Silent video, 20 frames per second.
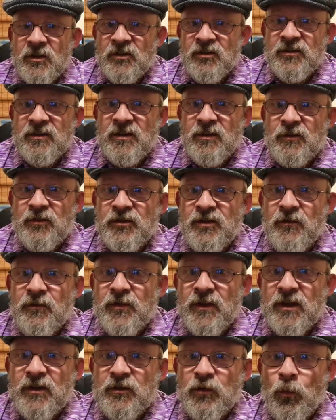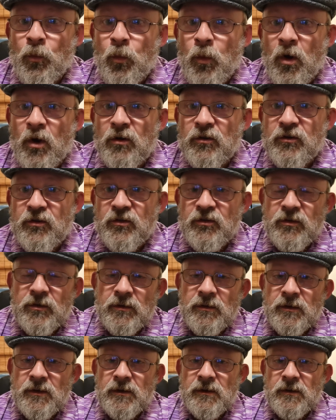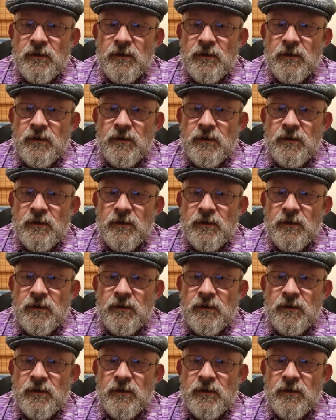There's still something to watch.